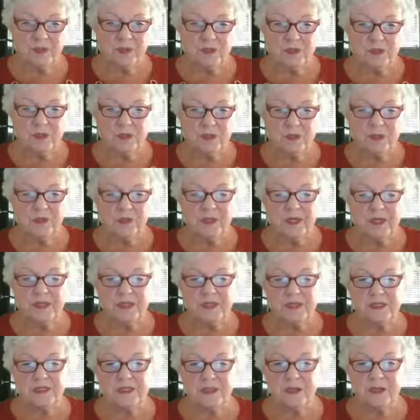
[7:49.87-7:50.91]
So many
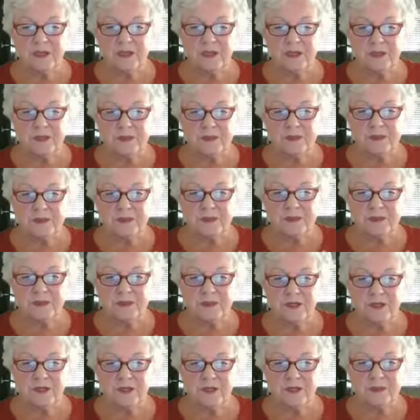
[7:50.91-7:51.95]
times,
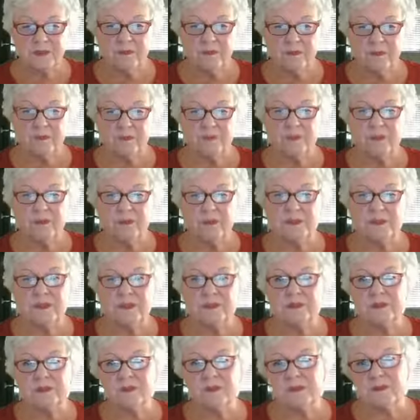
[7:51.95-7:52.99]

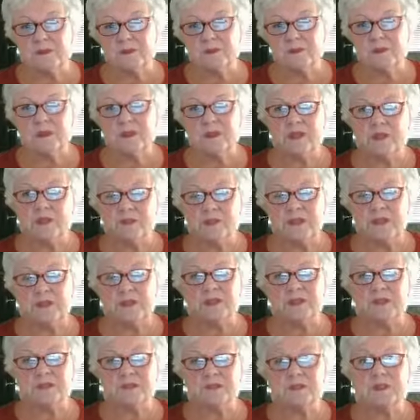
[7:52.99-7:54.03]
not many
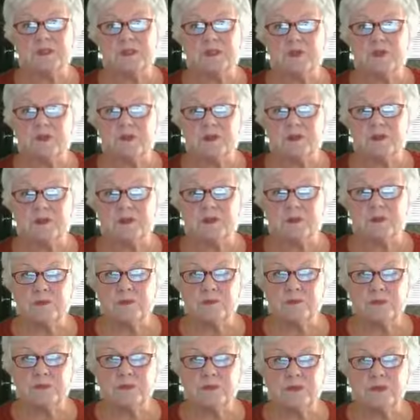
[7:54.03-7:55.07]
times, but sometimes when a
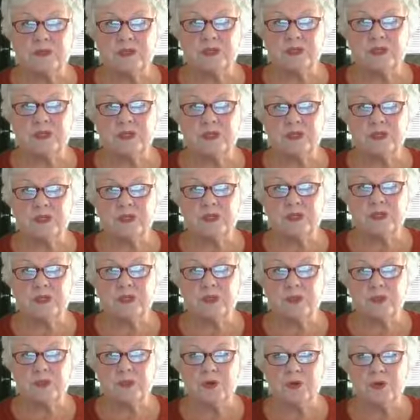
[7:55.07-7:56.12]
person has a
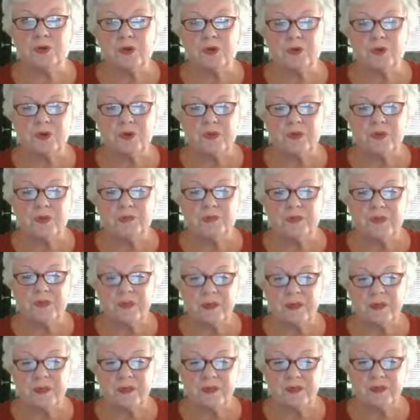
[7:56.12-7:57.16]
stroke,
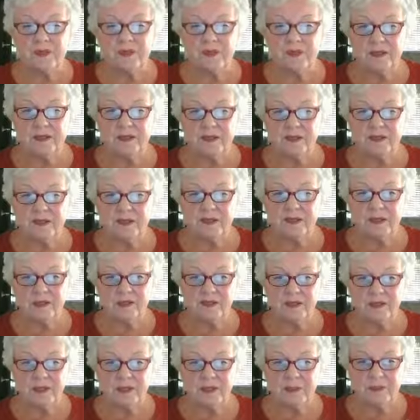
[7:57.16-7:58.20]
they can be
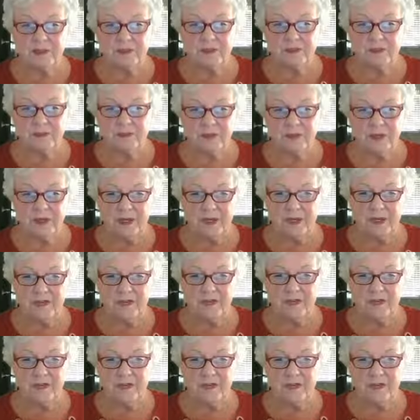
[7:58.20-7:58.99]
affected by